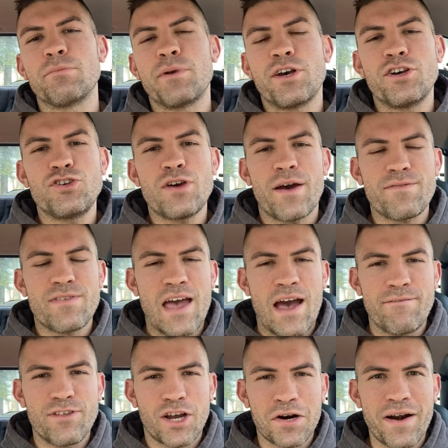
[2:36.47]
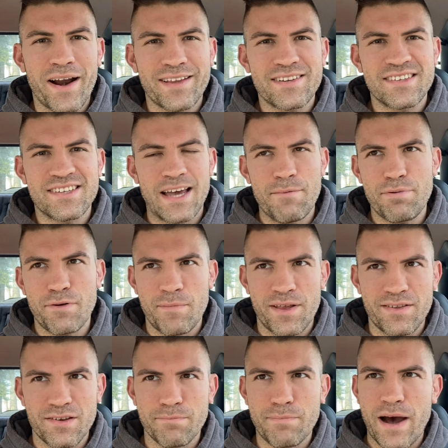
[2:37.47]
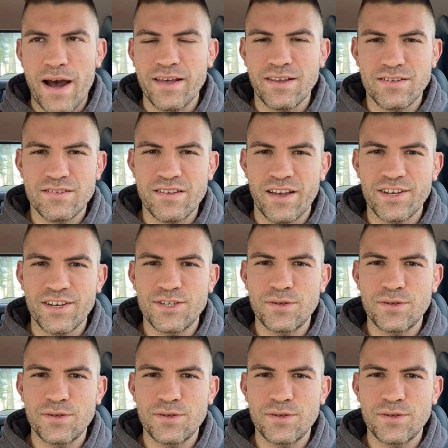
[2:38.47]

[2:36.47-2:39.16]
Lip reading: because you have to have the correct temperament to buy these things,